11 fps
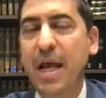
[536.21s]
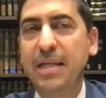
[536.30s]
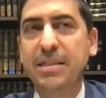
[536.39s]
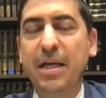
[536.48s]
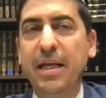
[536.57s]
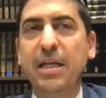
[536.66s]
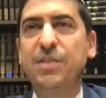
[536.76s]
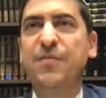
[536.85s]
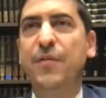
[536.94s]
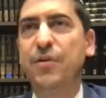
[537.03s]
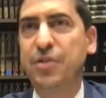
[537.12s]
It's not in its
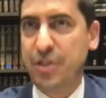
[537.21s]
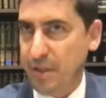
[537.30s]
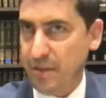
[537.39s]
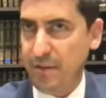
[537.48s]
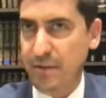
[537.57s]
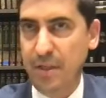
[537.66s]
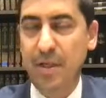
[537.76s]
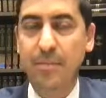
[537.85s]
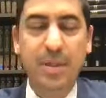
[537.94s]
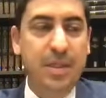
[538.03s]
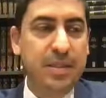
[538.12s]
first year
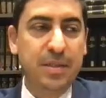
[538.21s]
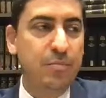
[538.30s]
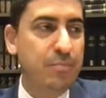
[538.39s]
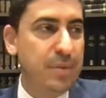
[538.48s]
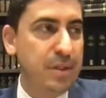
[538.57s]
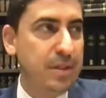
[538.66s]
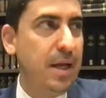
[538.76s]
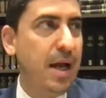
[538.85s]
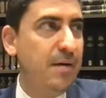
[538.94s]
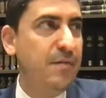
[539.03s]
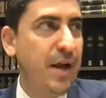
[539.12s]
because it didn't
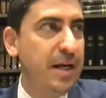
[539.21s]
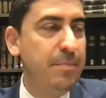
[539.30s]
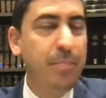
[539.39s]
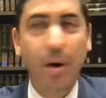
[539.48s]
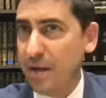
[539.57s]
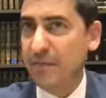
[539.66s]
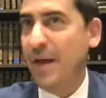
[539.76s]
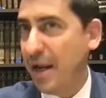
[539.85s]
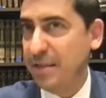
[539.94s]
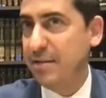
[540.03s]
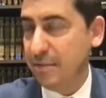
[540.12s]
have any part of
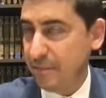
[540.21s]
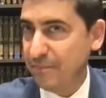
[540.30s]
that